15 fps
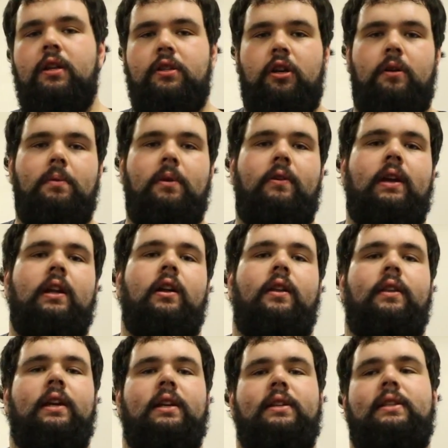turbo kit on
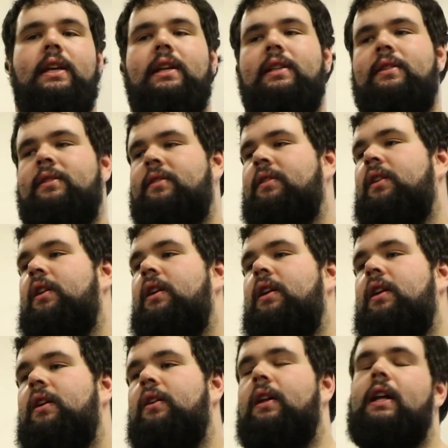this.
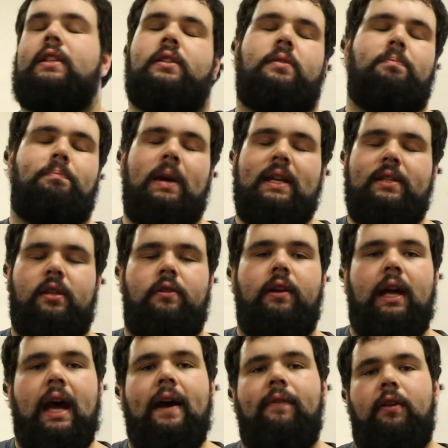That's basically
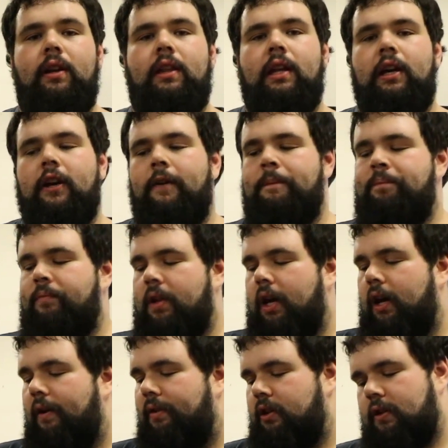everything.
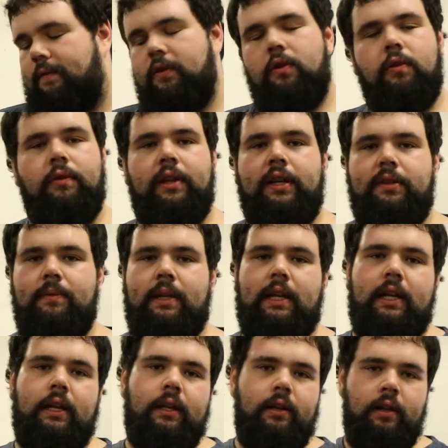If there's a few little things we
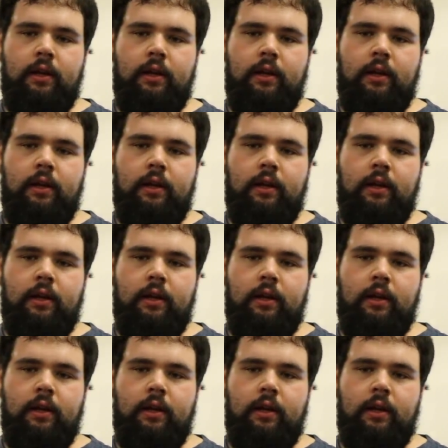need,